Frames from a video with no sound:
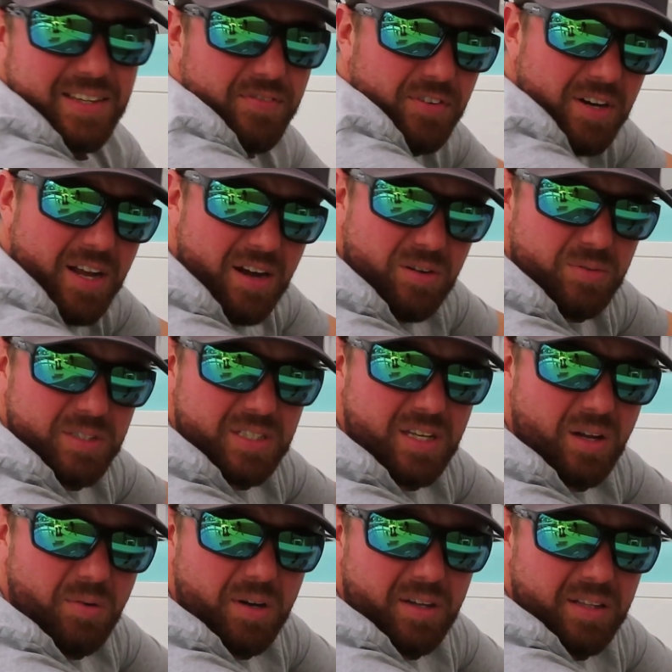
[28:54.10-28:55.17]
it for now. We'll just
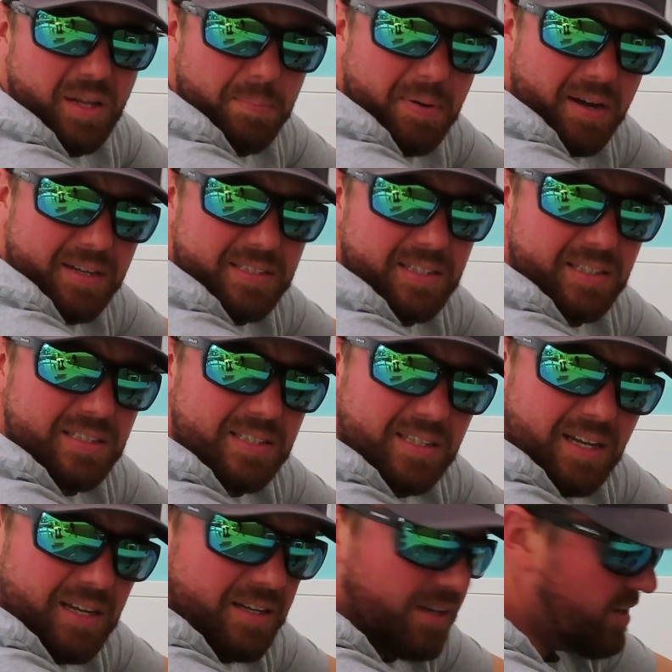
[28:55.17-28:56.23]
gotta wait on that epoxy inside to